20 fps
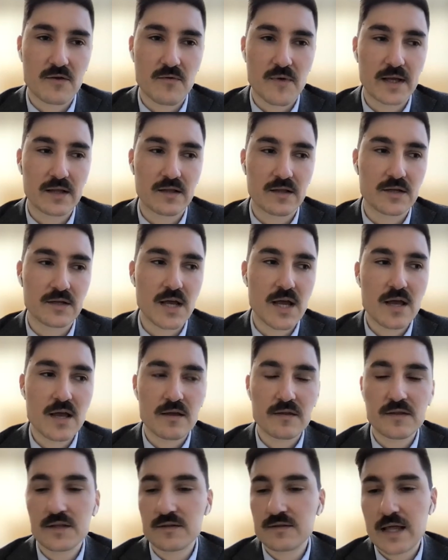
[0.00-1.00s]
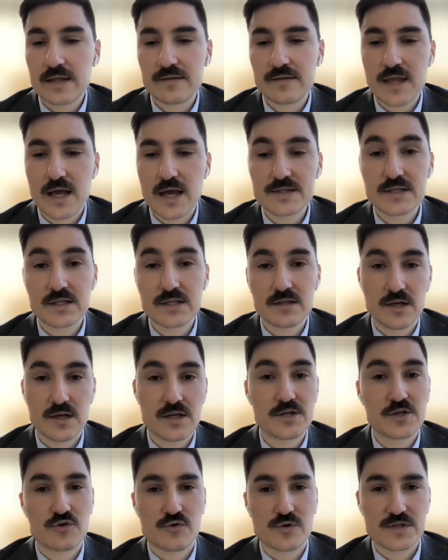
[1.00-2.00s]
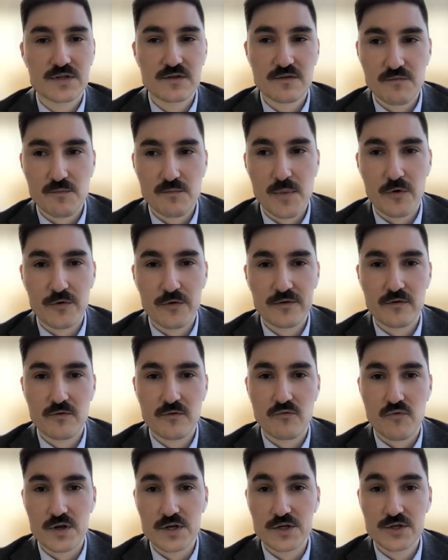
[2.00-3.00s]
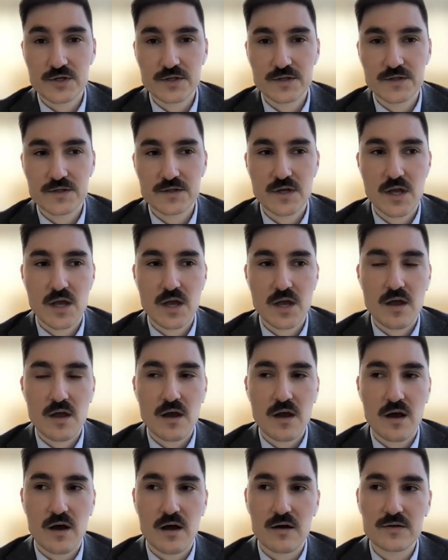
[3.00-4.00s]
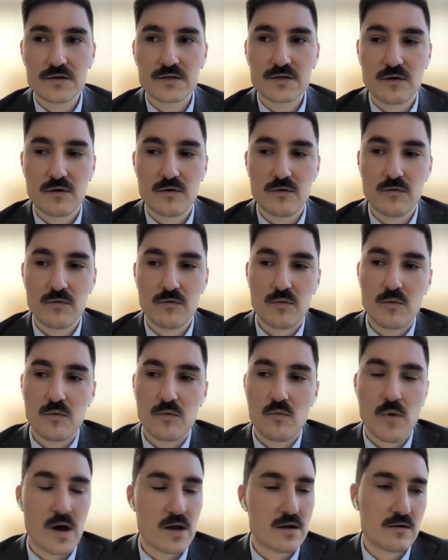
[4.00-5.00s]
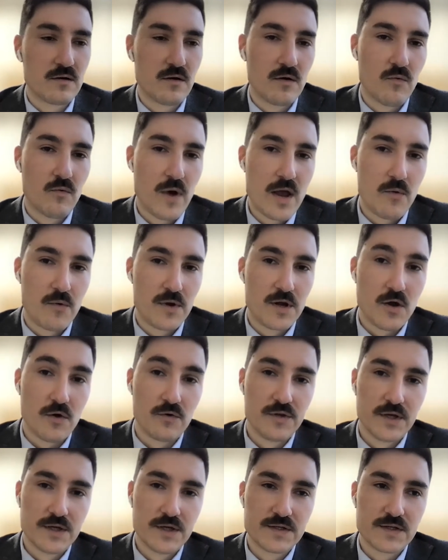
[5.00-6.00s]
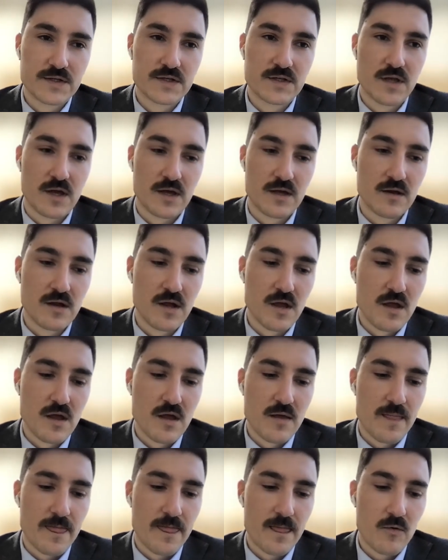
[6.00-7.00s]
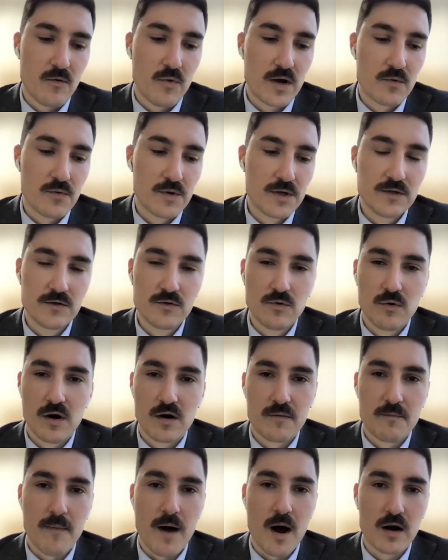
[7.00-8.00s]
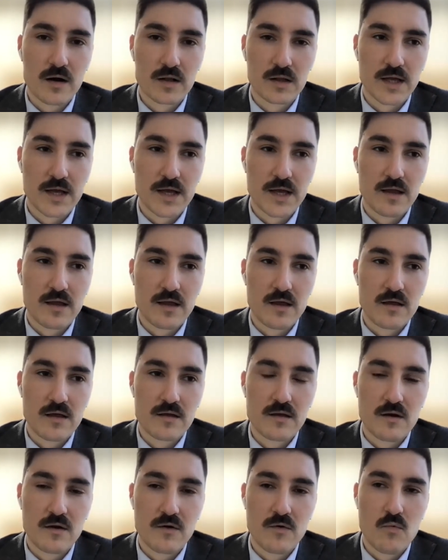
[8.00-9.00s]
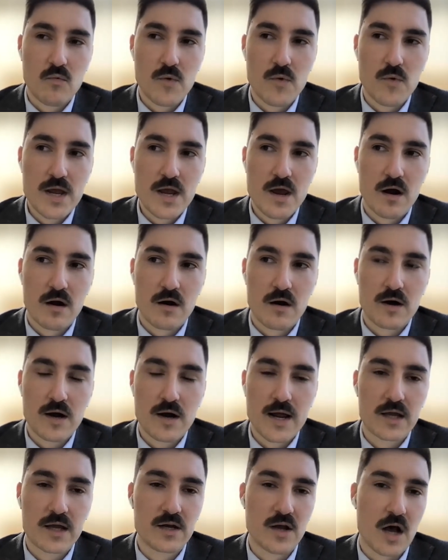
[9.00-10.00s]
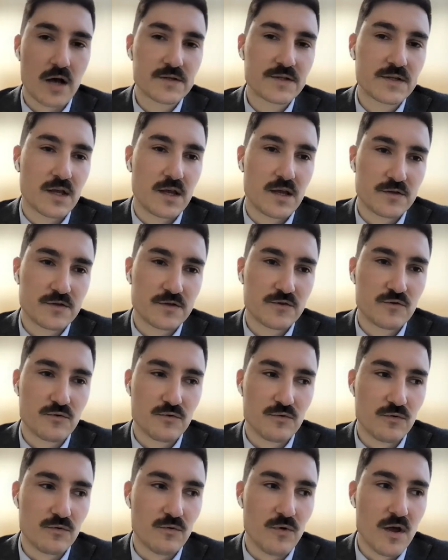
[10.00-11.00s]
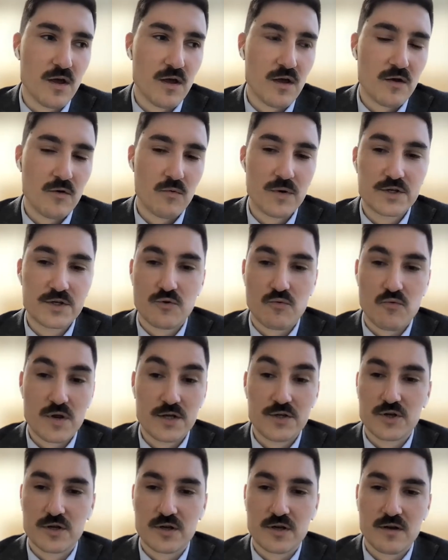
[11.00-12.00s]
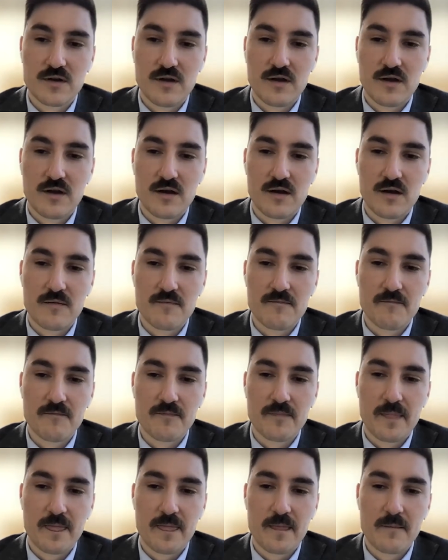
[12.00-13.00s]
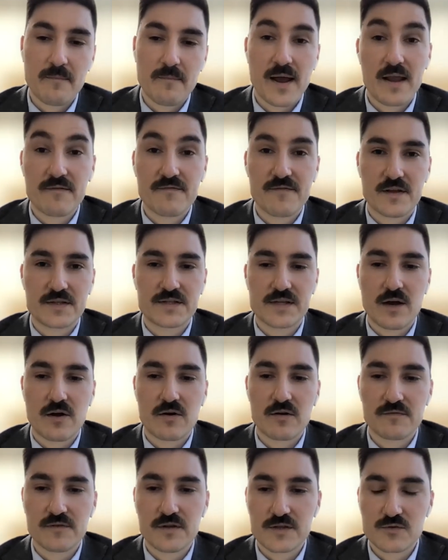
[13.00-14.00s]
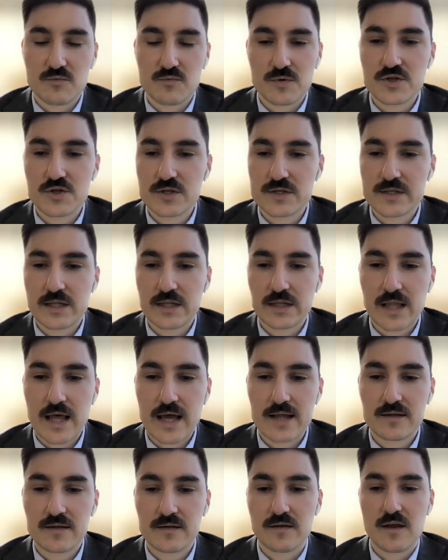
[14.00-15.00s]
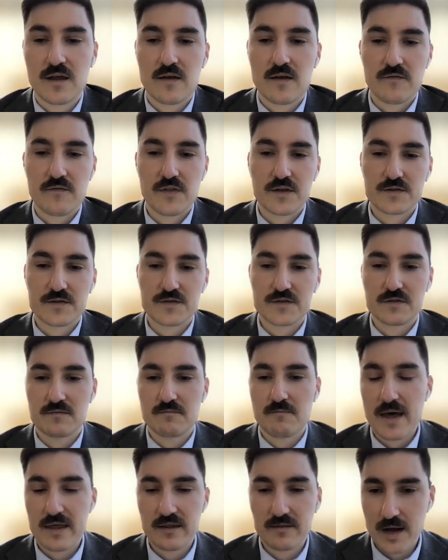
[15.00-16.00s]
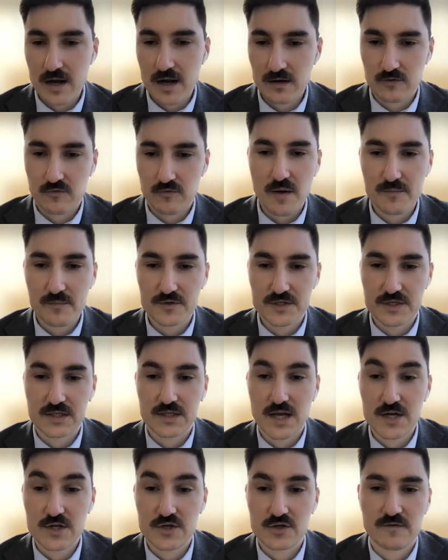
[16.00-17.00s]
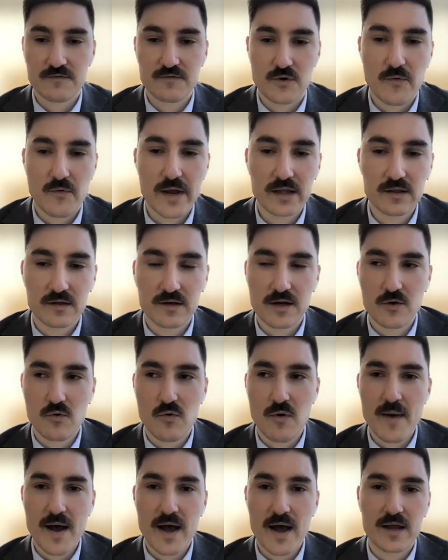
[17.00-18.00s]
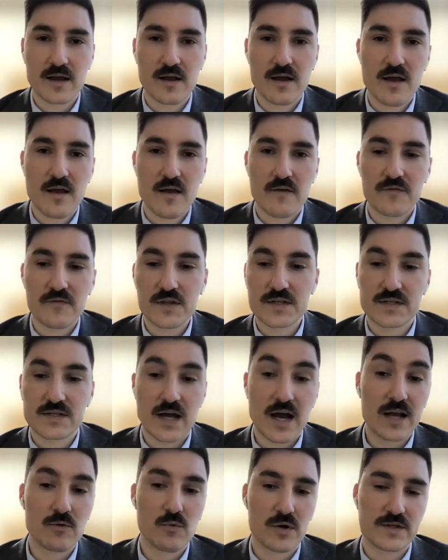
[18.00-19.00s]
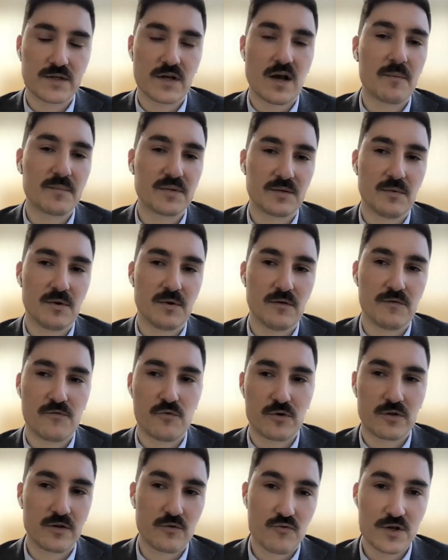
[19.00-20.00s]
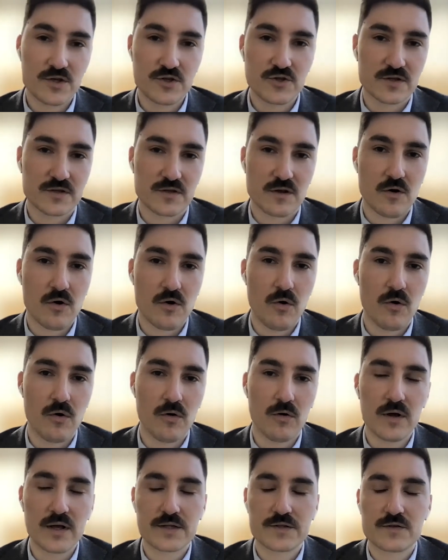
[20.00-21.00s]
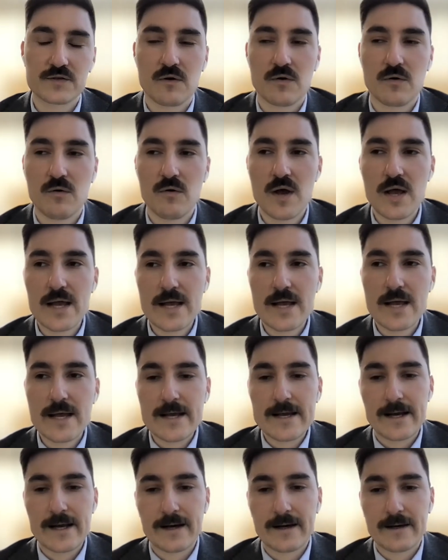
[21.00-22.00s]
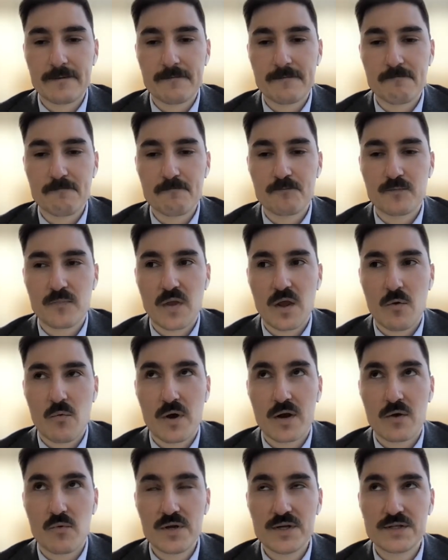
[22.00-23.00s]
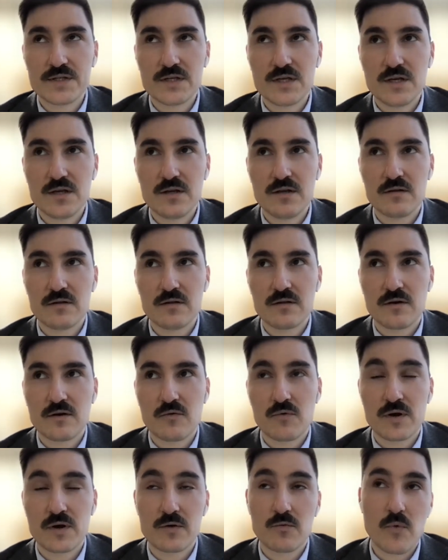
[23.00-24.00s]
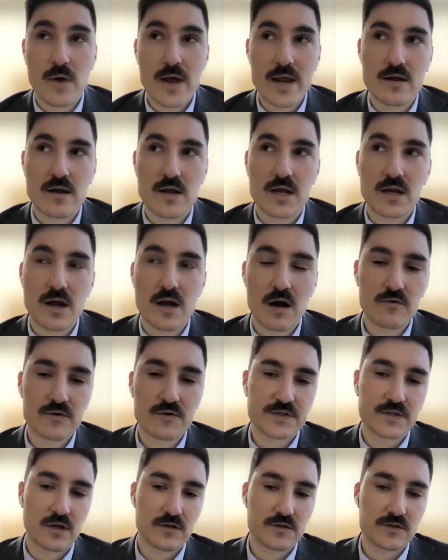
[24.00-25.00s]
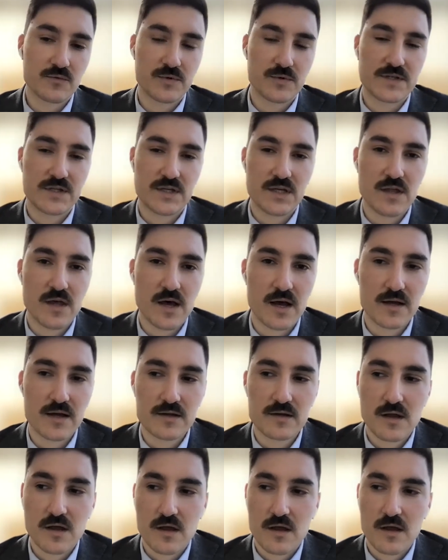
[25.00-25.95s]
and New England, that's in the interest of both regions. So one way we know this is that when we do our modeling, you know, we are agnostic as to which region benefits out of this. We just let this mathematical representation of New England and Quebec decide what's optimal for the region as a whole. And so when in our results, we see that